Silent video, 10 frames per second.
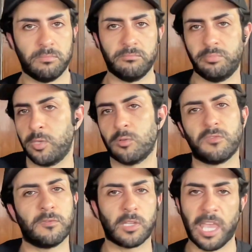
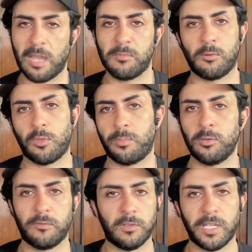beautiful camera with
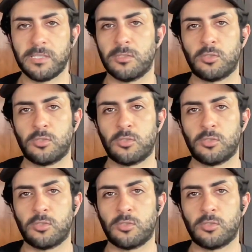beautiful lenses